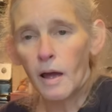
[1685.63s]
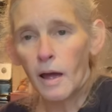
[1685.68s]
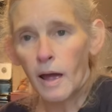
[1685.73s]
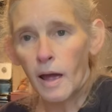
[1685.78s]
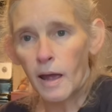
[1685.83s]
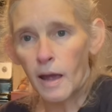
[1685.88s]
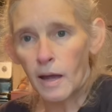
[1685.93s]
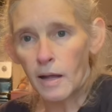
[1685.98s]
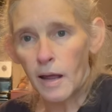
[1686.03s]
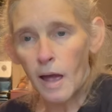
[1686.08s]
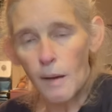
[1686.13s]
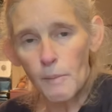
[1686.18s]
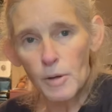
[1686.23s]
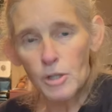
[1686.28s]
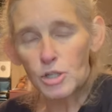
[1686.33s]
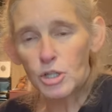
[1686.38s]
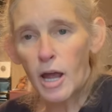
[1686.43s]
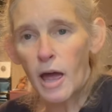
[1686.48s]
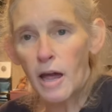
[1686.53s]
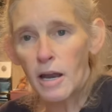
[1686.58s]
and how
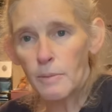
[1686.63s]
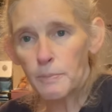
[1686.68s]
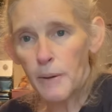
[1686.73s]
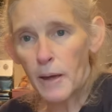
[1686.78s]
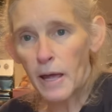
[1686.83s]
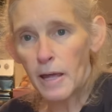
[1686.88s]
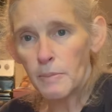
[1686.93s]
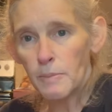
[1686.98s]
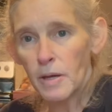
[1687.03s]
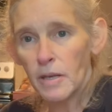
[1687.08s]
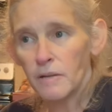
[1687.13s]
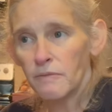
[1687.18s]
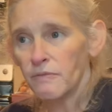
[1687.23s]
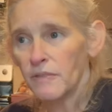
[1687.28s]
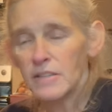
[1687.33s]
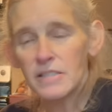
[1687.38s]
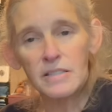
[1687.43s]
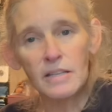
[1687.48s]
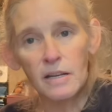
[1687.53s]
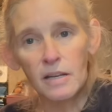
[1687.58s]
much kind of payment
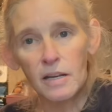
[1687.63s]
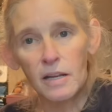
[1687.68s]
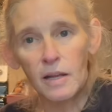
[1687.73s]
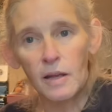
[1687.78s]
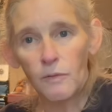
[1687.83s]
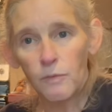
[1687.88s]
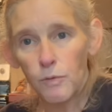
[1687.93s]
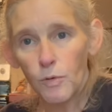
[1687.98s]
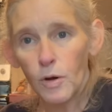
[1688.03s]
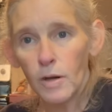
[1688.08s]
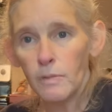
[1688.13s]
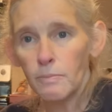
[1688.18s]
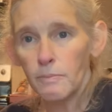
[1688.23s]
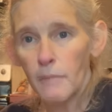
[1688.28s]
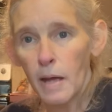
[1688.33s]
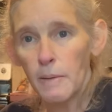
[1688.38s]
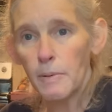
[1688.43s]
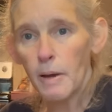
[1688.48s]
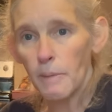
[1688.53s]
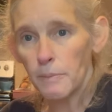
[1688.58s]
vicinity of what
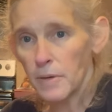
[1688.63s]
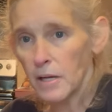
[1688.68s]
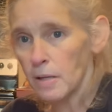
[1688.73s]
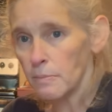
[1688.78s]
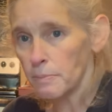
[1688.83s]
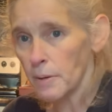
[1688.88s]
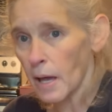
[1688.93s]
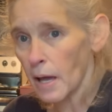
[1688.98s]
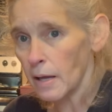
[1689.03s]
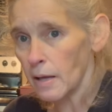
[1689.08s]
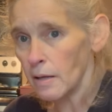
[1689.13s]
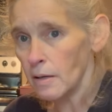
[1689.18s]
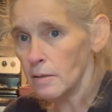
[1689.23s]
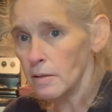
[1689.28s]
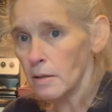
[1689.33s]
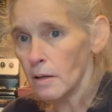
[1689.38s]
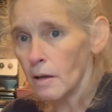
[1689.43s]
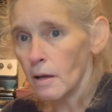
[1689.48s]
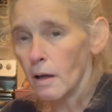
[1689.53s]
maybe I'm getting paid.